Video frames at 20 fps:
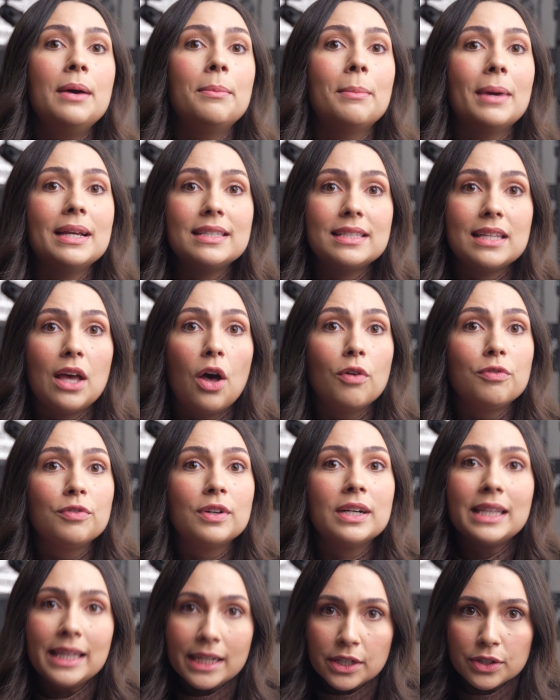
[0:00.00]

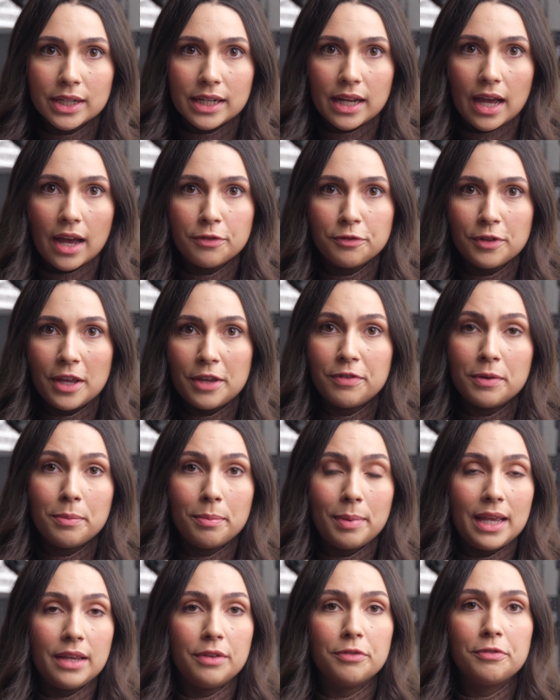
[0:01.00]
myself clear enough,
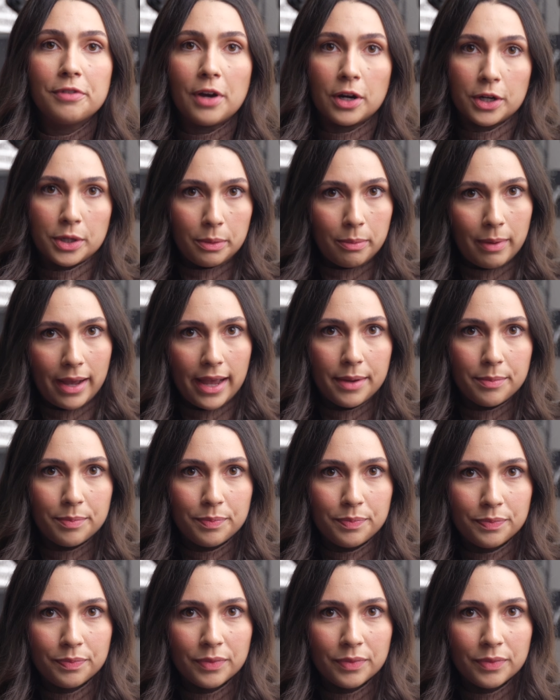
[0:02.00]
even being far away.